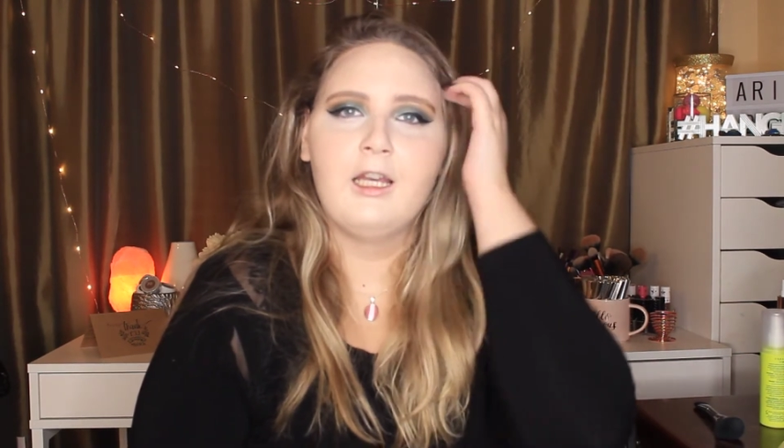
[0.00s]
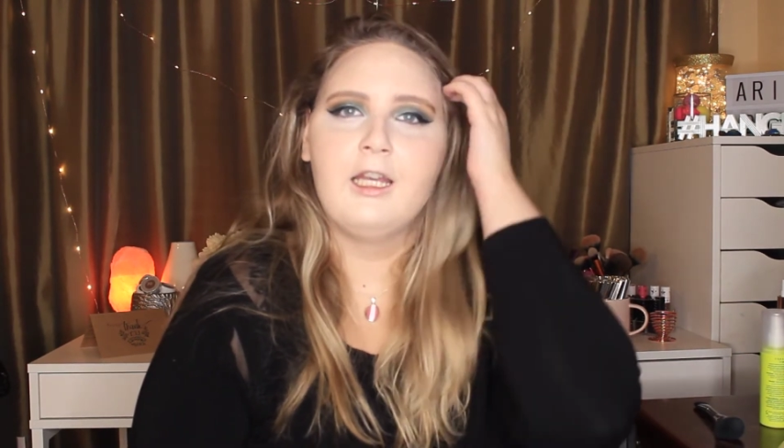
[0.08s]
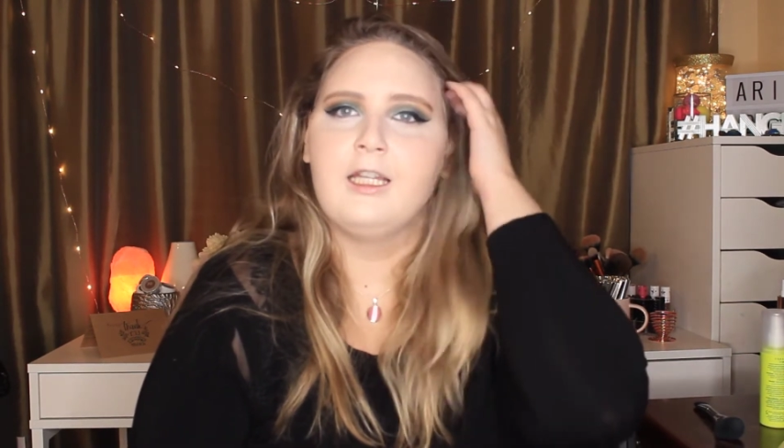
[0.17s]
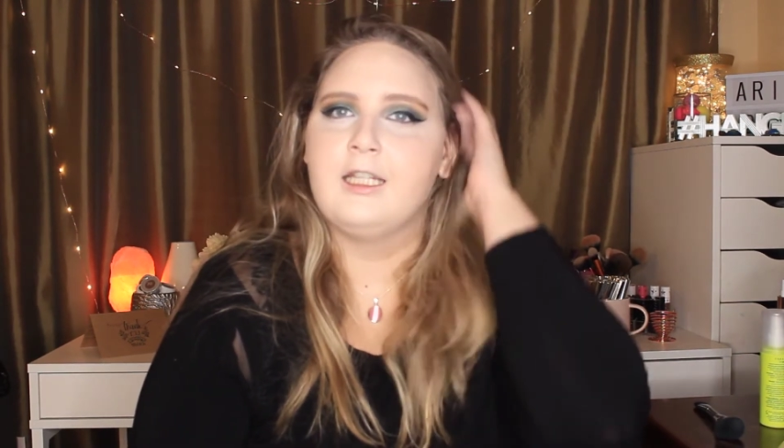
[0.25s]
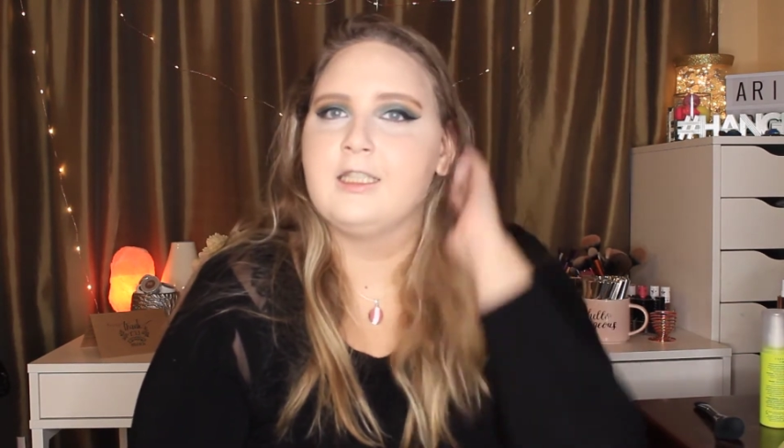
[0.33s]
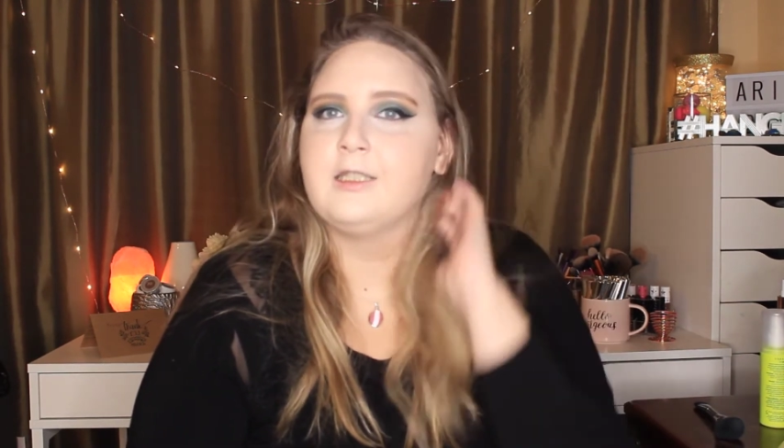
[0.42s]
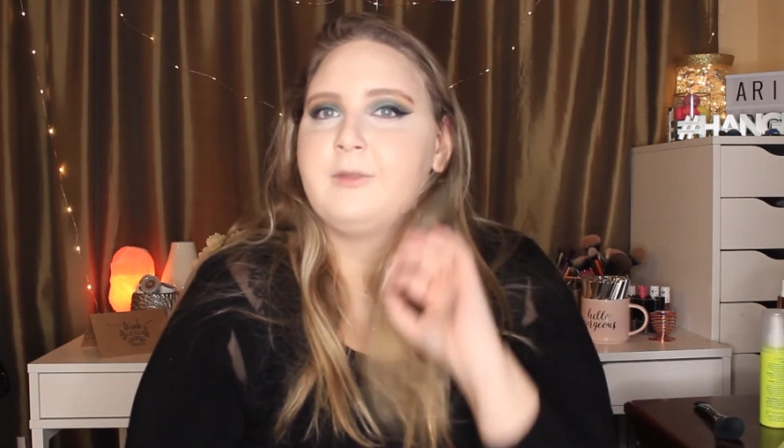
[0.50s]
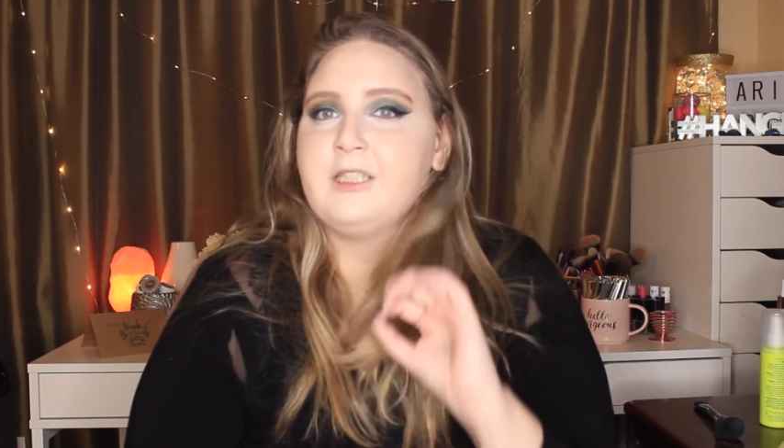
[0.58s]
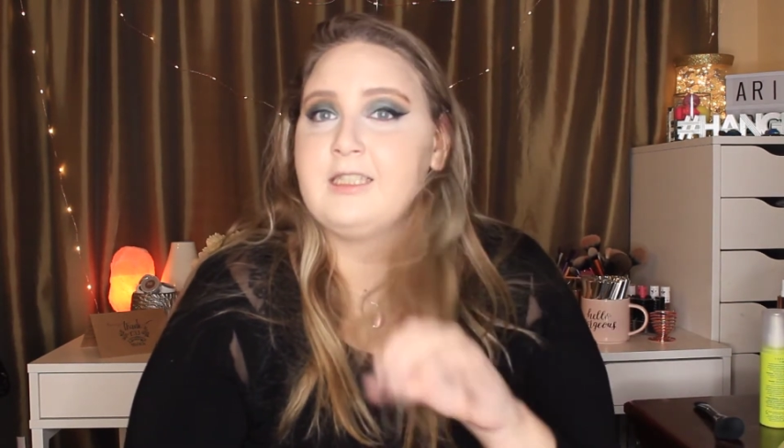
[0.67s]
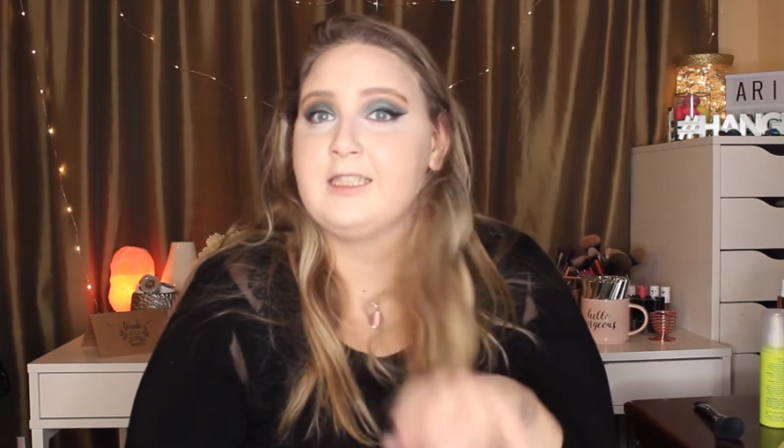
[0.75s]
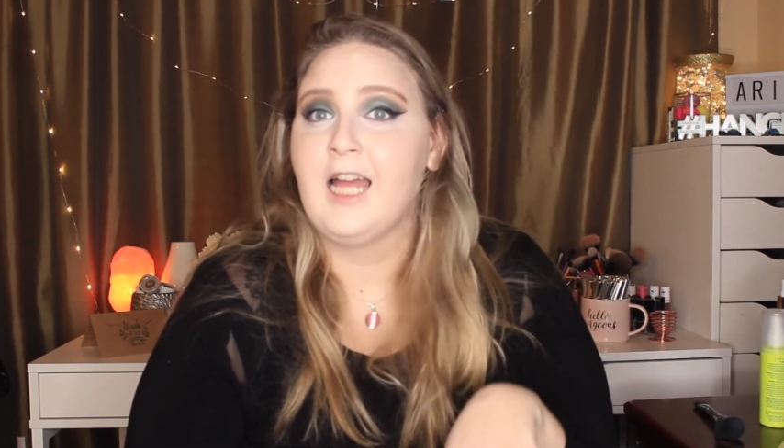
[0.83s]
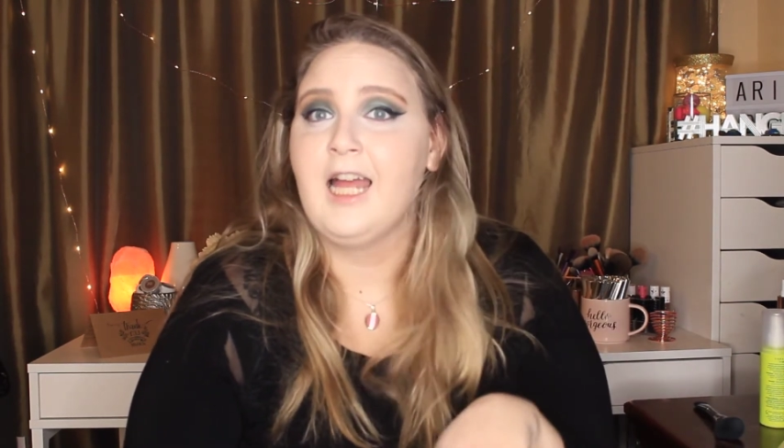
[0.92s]
it needs to be
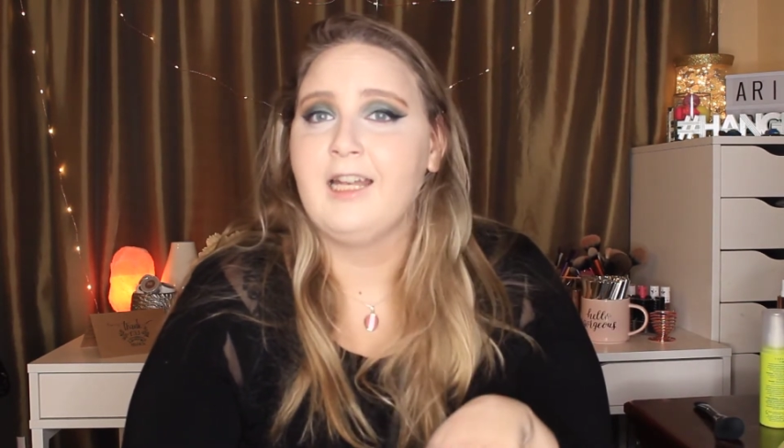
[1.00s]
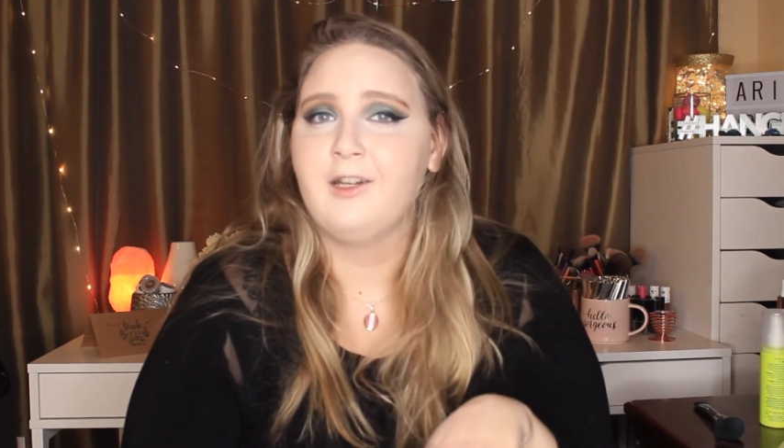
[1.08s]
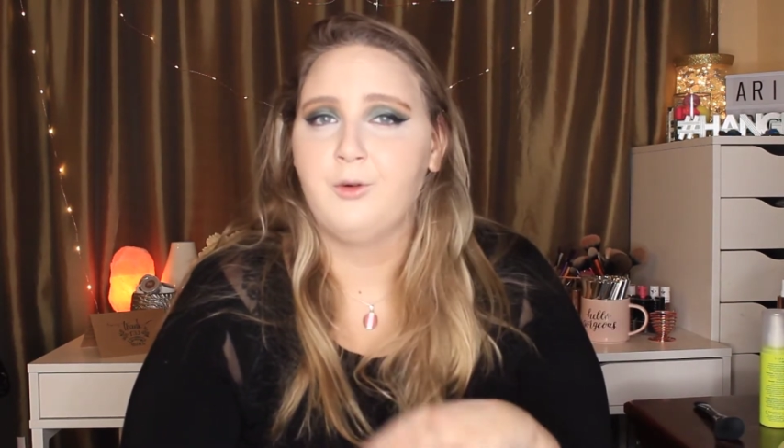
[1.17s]
set in